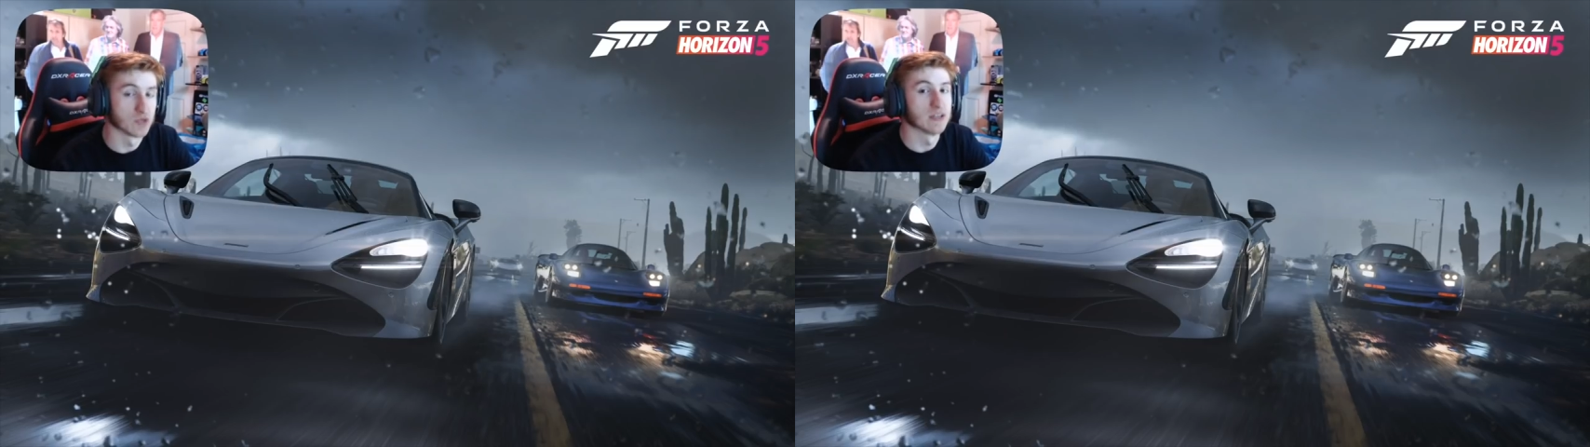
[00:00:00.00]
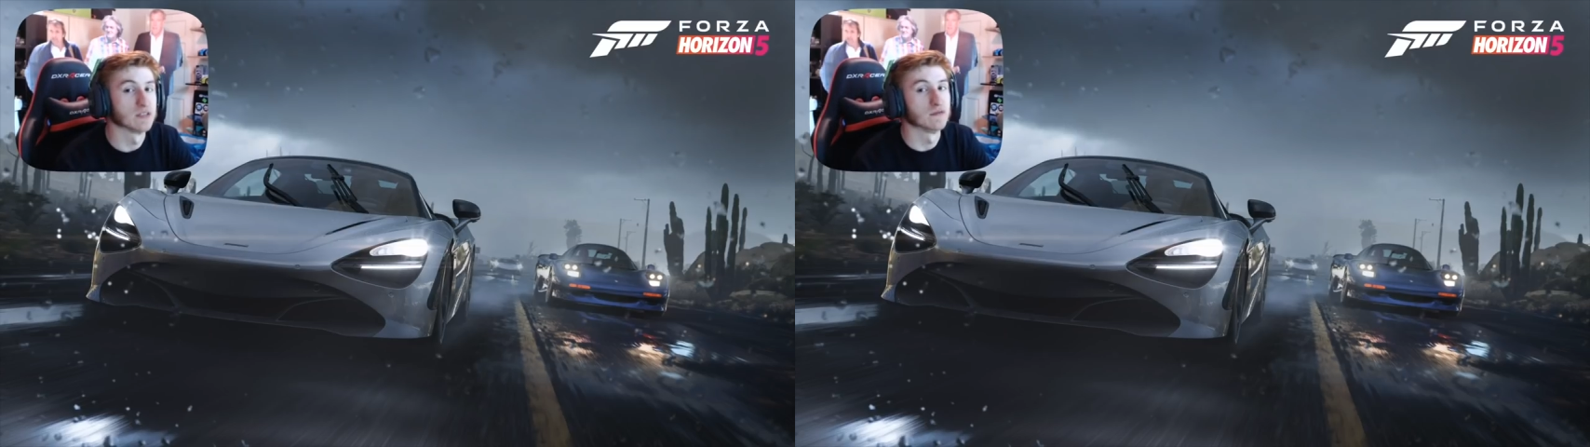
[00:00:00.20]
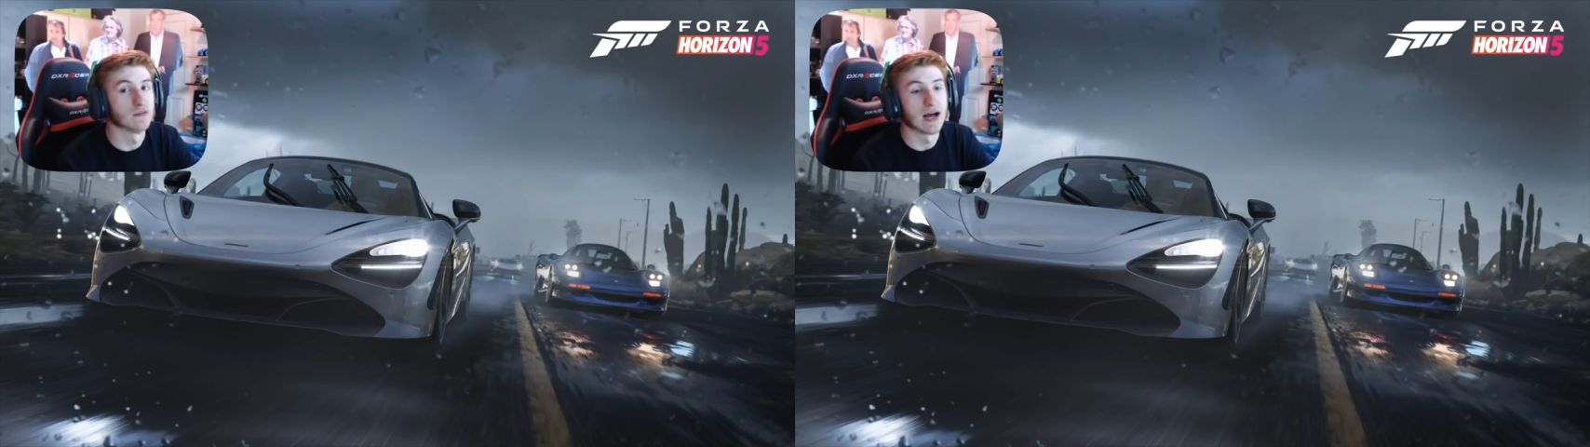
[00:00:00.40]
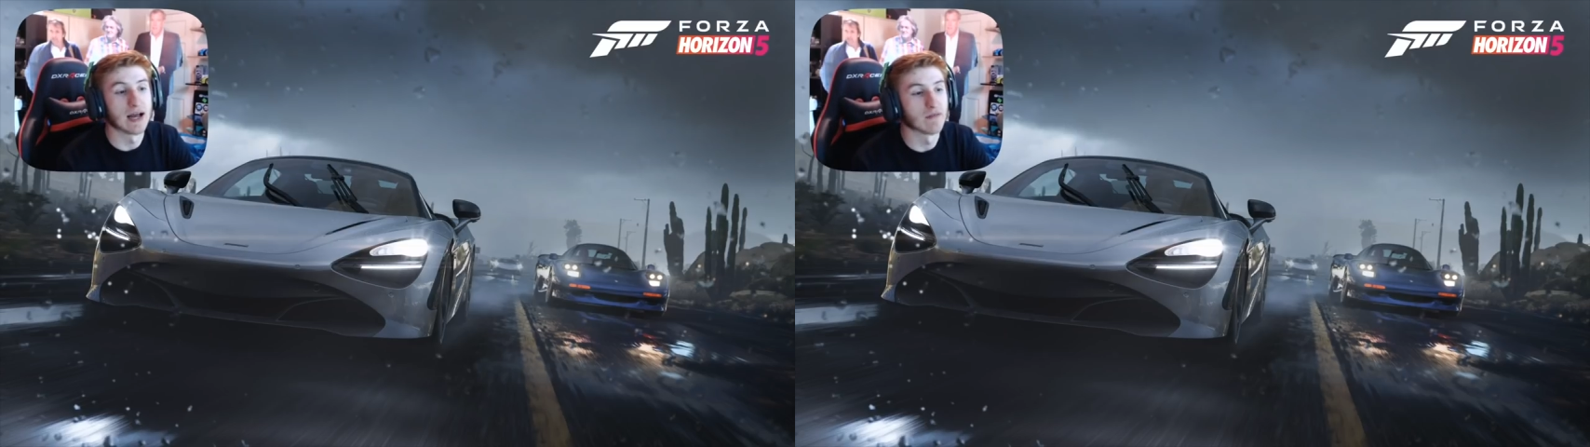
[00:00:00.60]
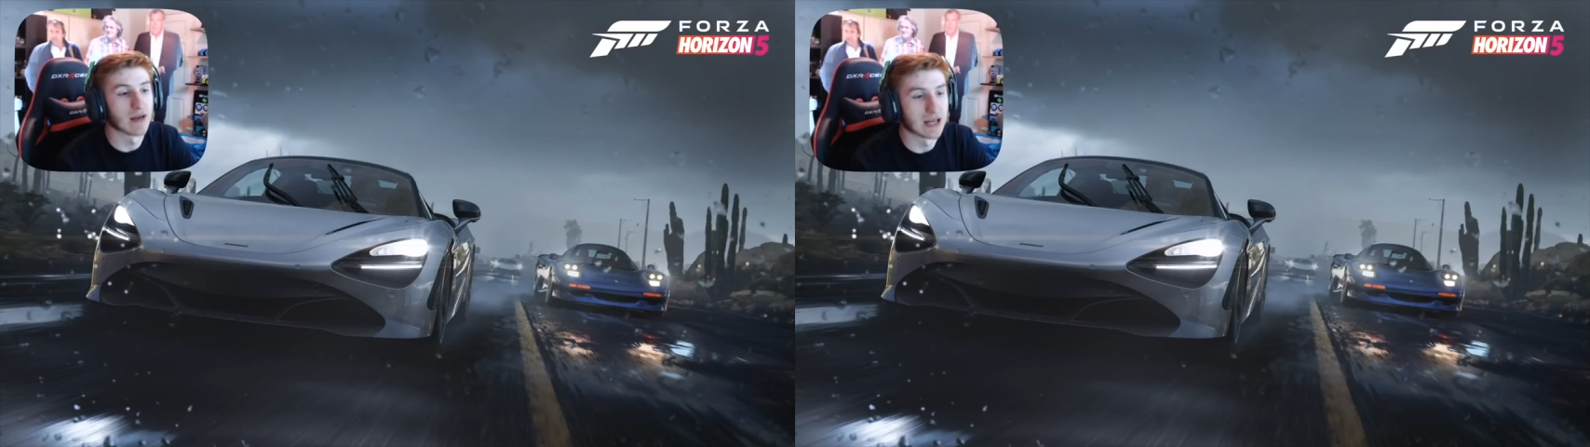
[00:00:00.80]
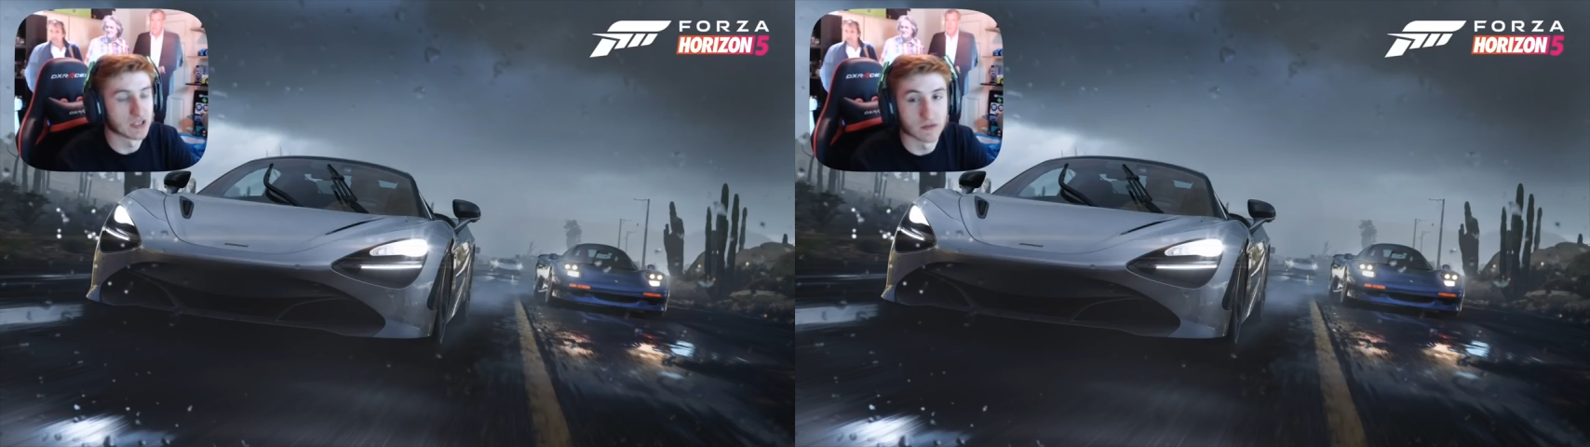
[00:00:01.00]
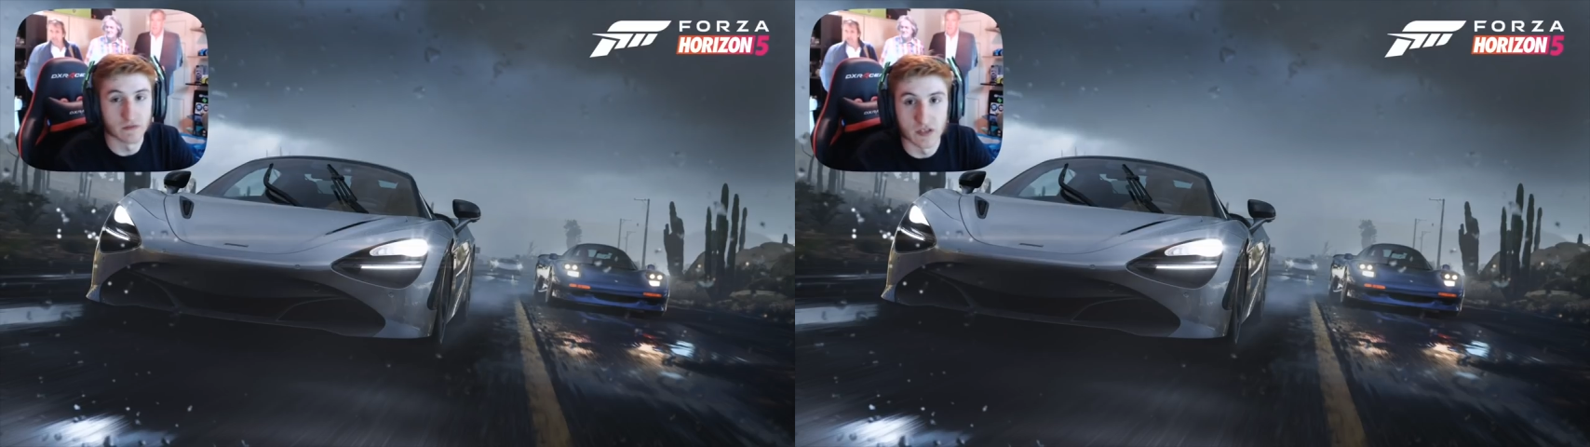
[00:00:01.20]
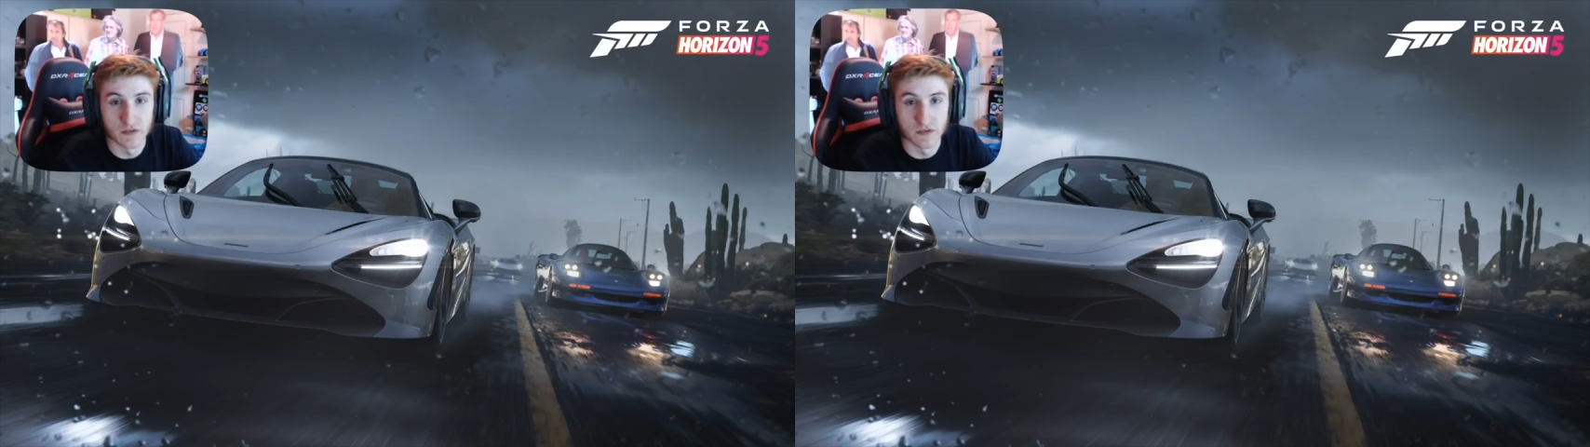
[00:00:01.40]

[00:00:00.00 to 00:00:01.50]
Horizon five as of this